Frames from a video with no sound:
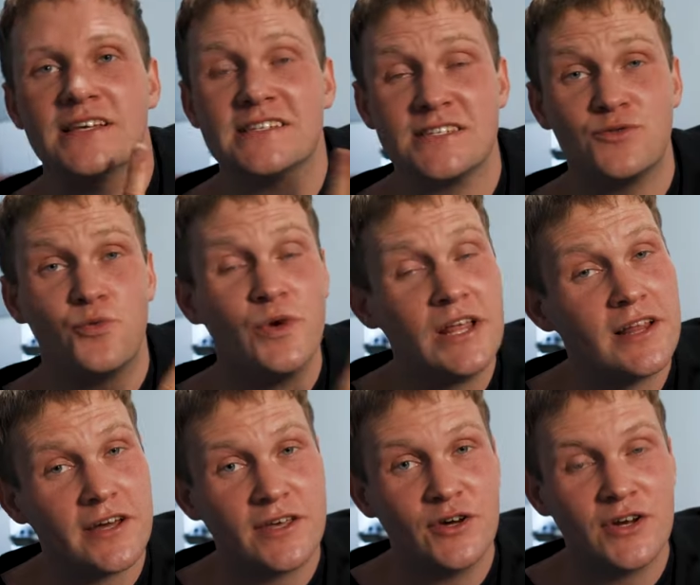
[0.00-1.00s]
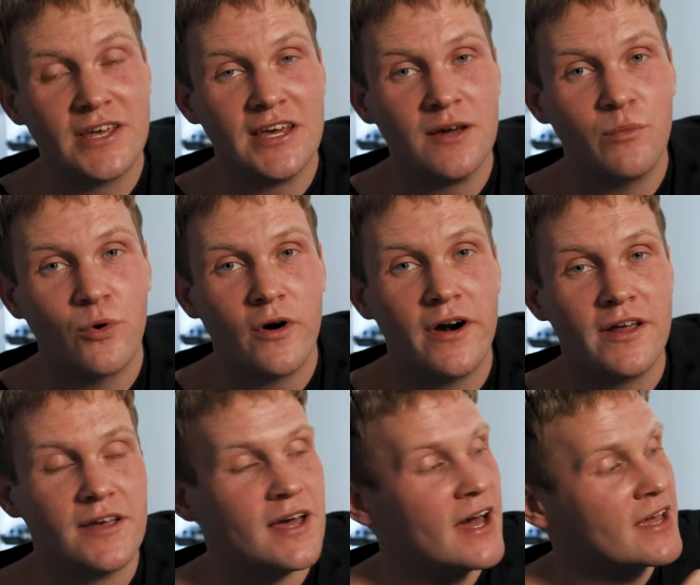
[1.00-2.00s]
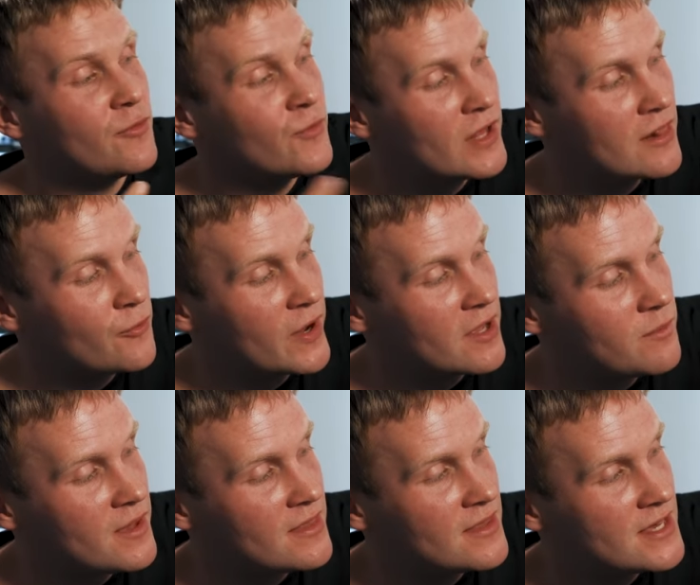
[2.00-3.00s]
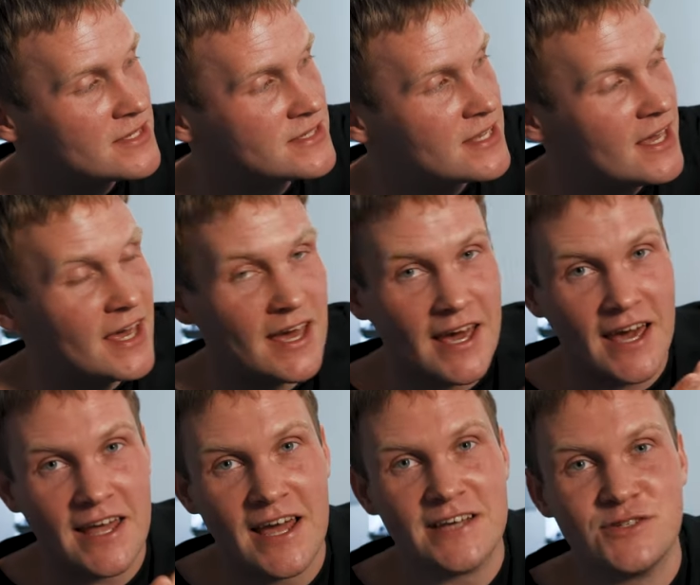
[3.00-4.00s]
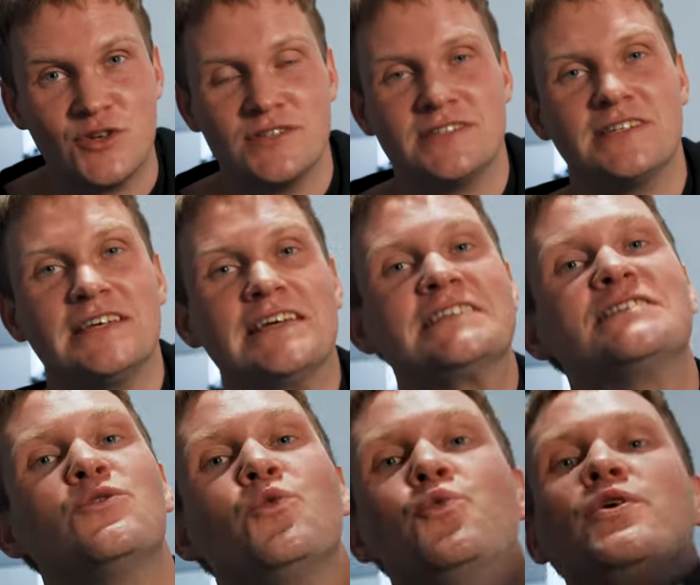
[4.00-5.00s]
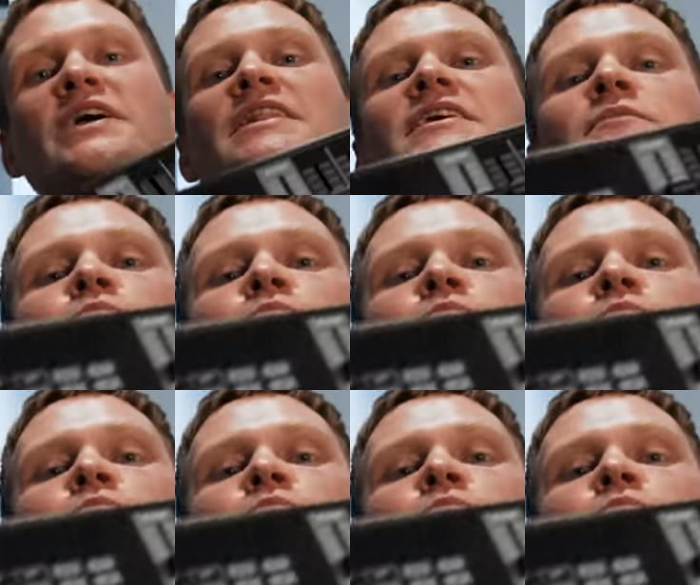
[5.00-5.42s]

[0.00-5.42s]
This is really a good keyboard. I can really recommend this. And as you can see, it's really